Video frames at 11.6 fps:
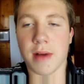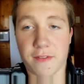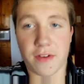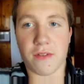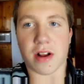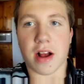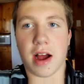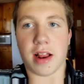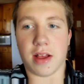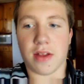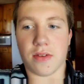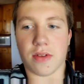my favorite
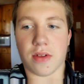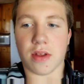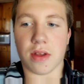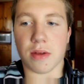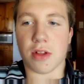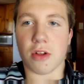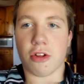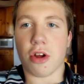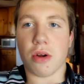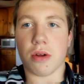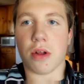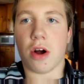kind is
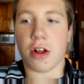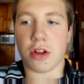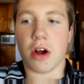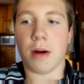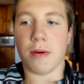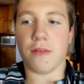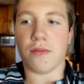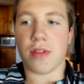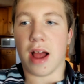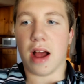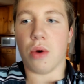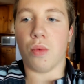the on top of
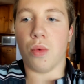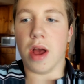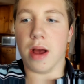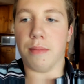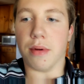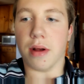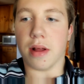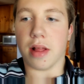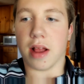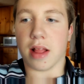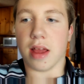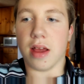that whip
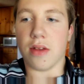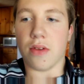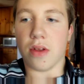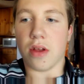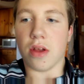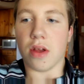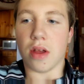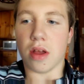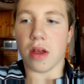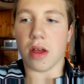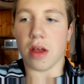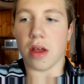like this.
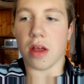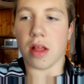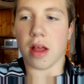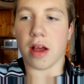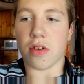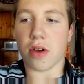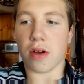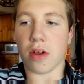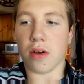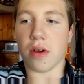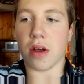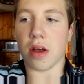I'll show you.